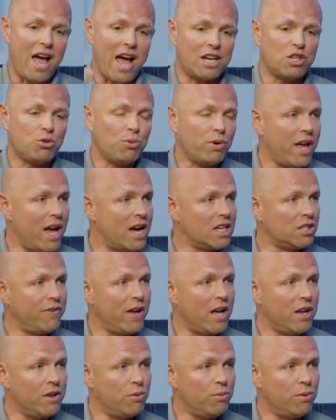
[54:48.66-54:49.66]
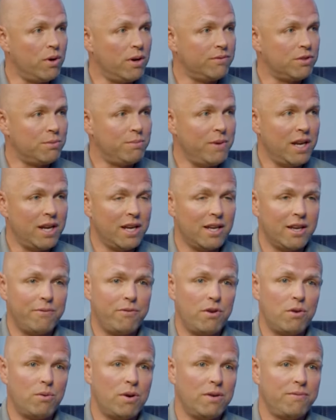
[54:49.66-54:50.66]
actual cash value roofs meaning
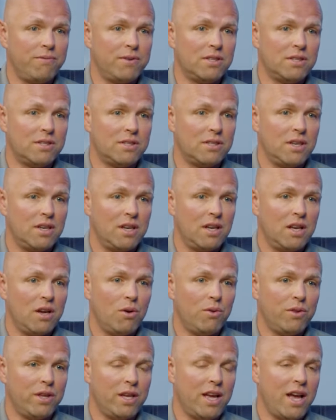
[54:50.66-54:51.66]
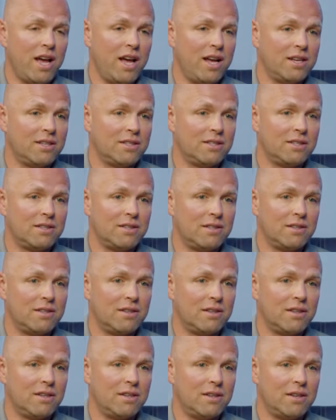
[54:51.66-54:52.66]
if your roof is only has
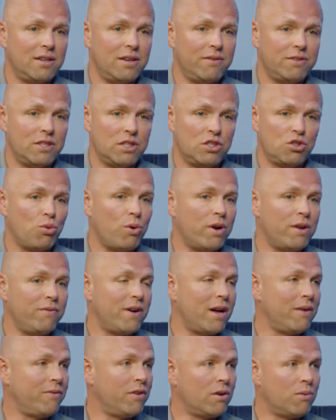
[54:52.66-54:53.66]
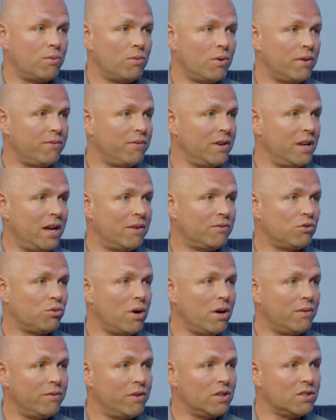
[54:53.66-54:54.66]
if it's a 25 year roof and you have
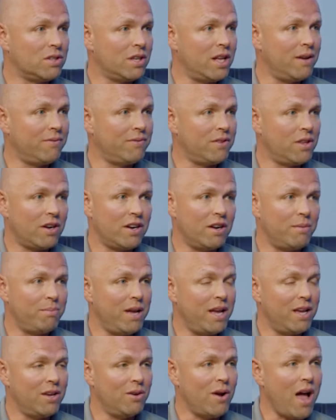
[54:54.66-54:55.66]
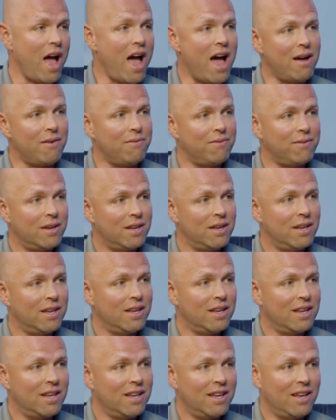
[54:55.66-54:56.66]
12 years left they're going to pay you half
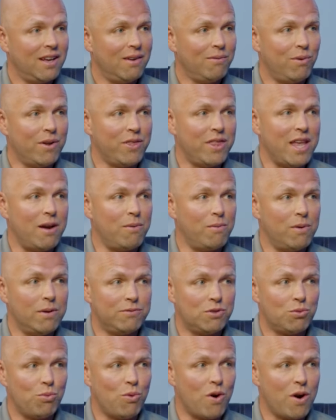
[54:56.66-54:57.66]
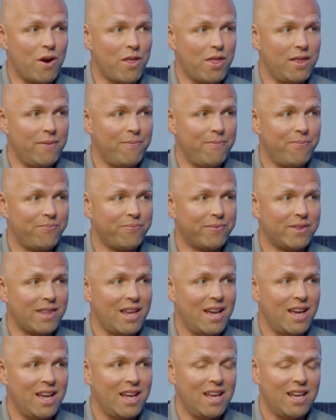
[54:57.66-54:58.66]
of what that roof's worth wow.
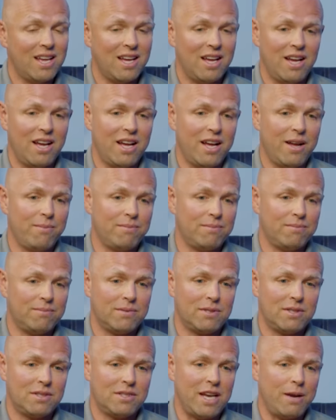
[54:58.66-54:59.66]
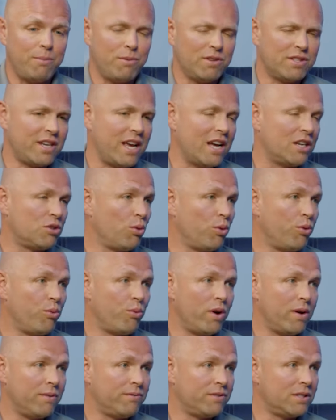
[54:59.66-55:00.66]
um, same with scheduled
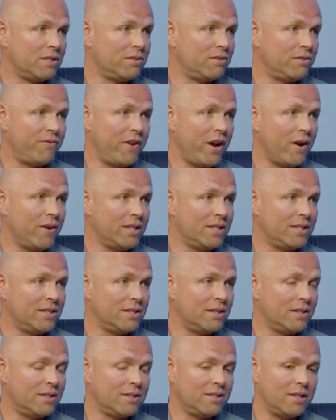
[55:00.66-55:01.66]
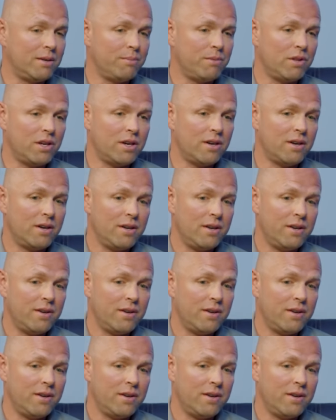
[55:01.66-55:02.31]
roofs it's very similar